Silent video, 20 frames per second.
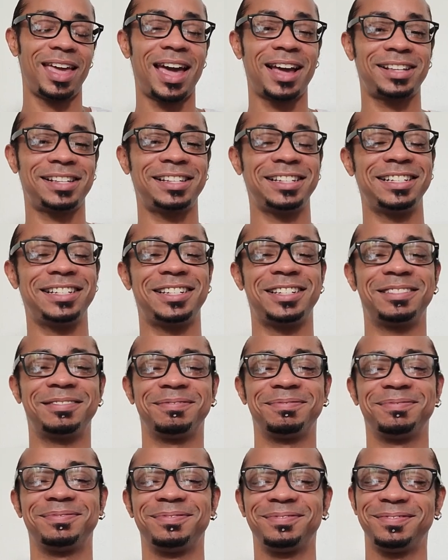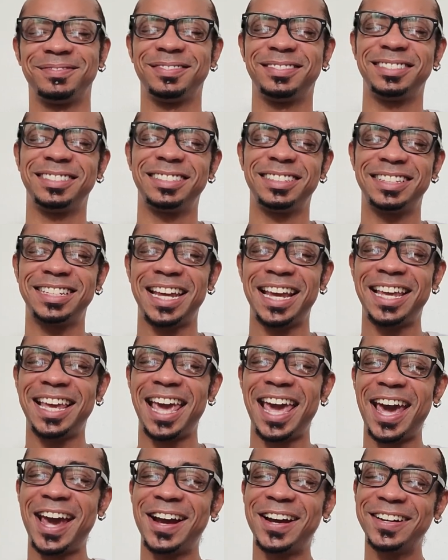Excellent. Take
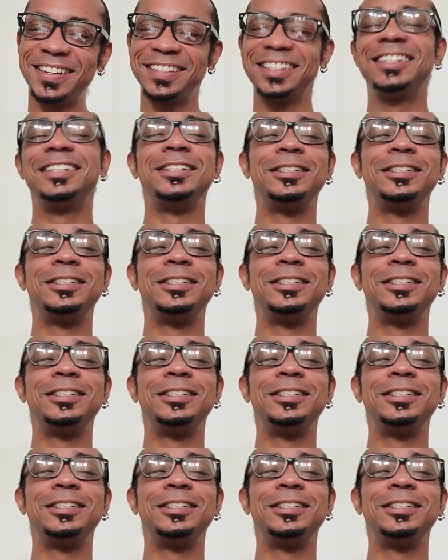care.